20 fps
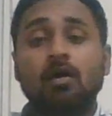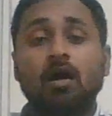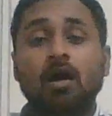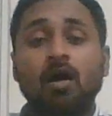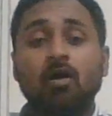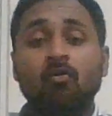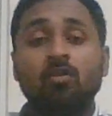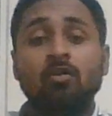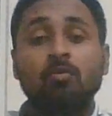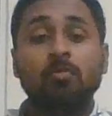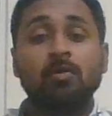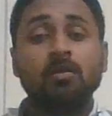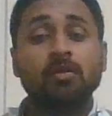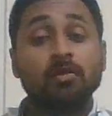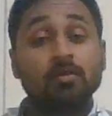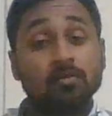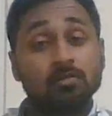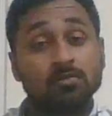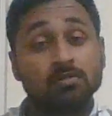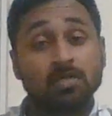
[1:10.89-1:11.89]
available
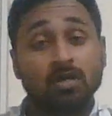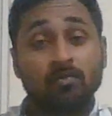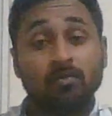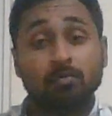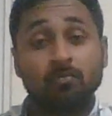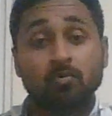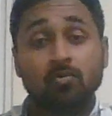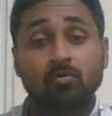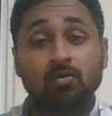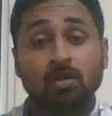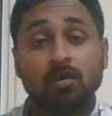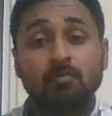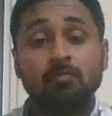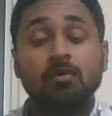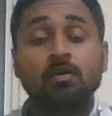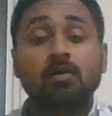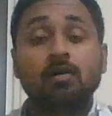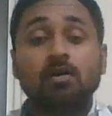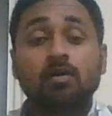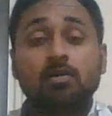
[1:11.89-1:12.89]
in a Java program,
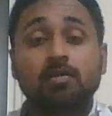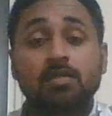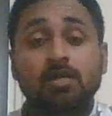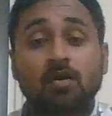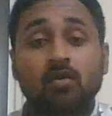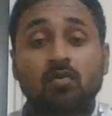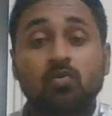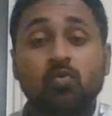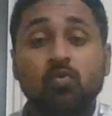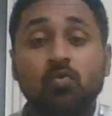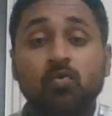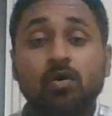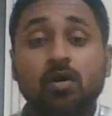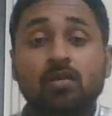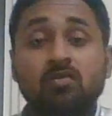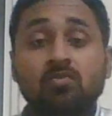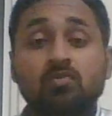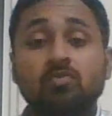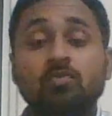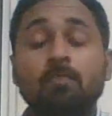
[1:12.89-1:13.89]
Java code
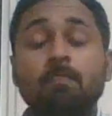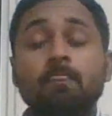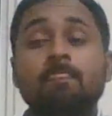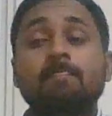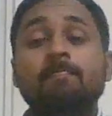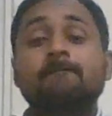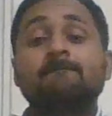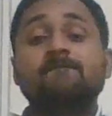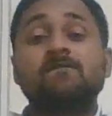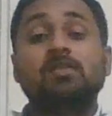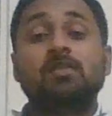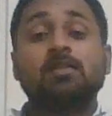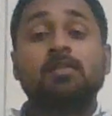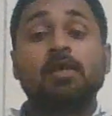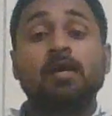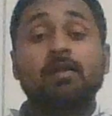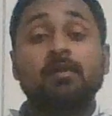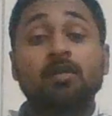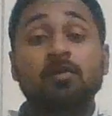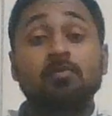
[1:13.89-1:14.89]
also.
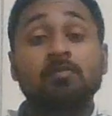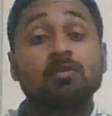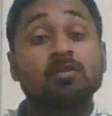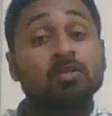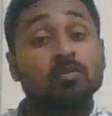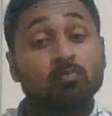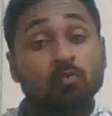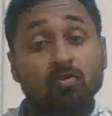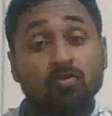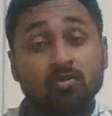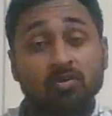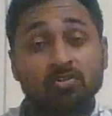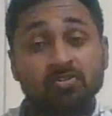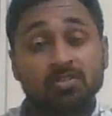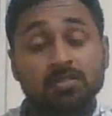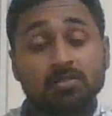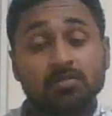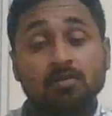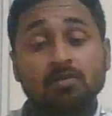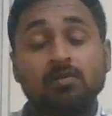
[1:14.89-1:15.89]
That name is a default
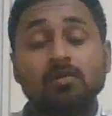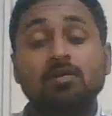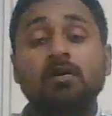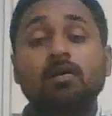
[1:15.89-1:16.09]
constructor.